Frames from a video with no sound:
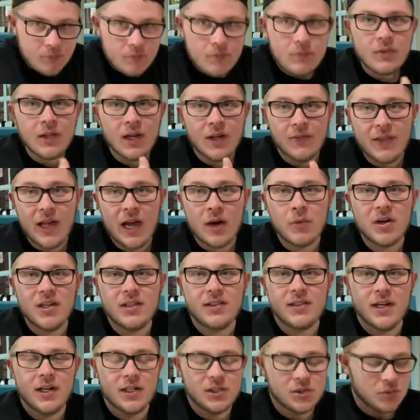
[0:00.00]
And that right
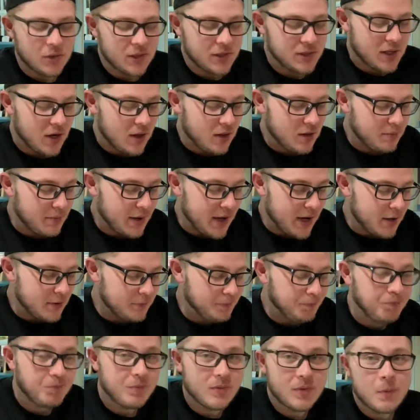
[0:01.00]
there is what it's all about.
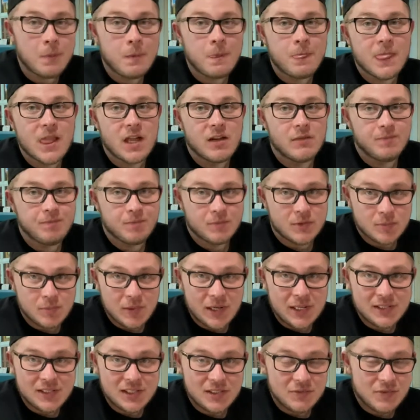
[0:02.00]

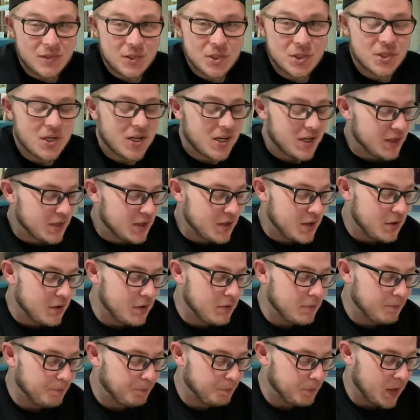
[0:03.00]
Spicy fish taco.
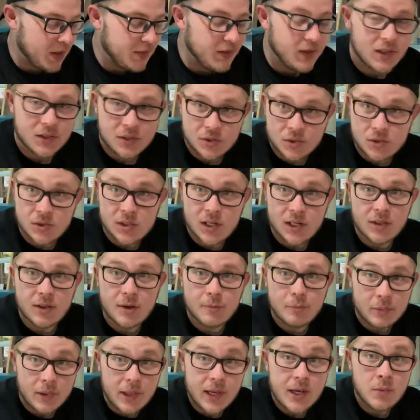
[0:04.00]
I think it's just like the
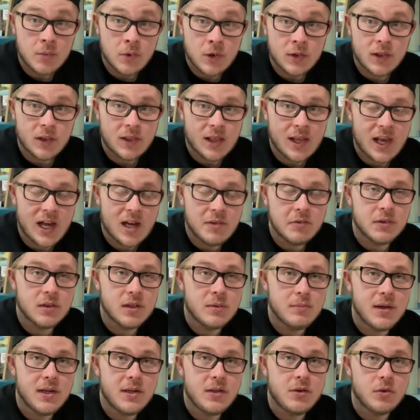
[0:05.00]
plain one that they have on the
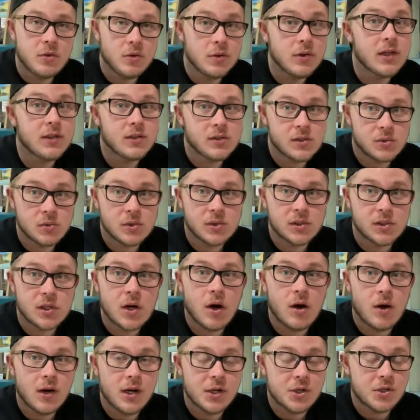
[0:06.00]
menu, or let's, let's
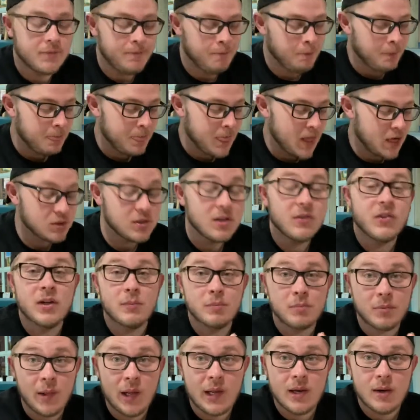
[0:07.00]
call it. There's nothing
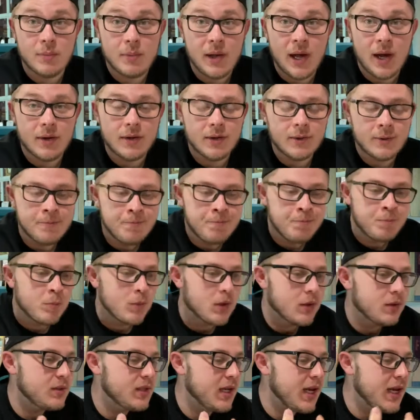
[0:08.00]
plain about it.
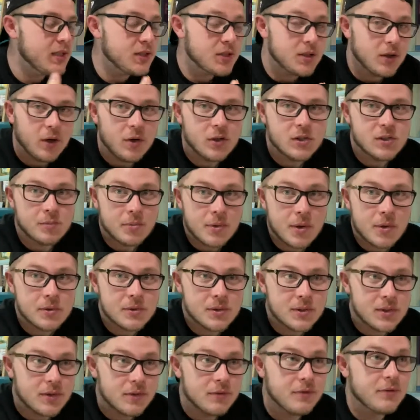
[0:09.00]
Tastes are
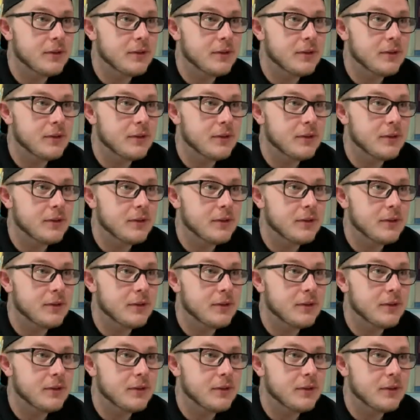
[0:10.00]
explosive.